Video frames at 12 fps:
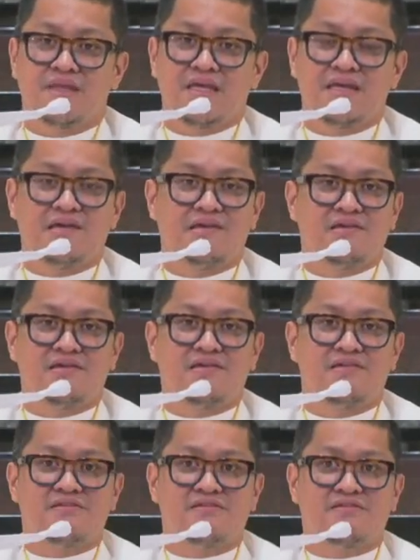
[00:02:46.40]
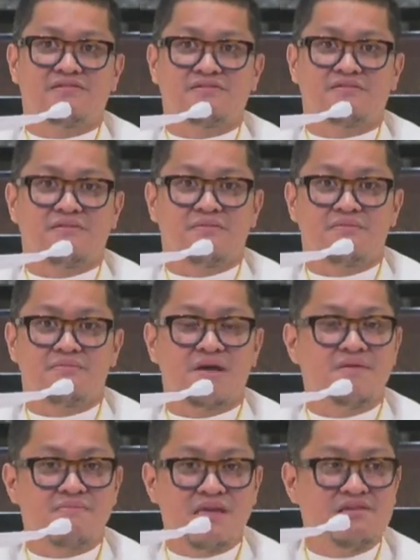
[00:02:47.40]
is
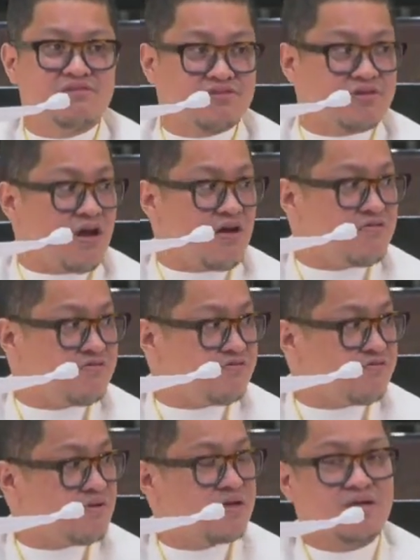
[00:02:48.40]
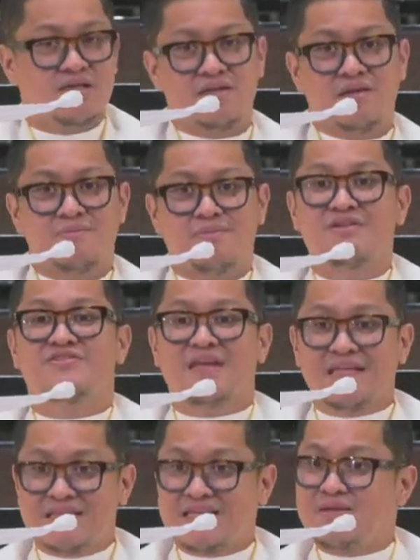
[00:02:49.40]
by means of
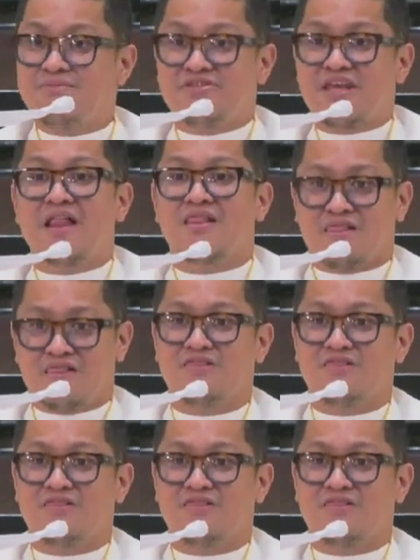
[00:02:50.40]
presenting himself.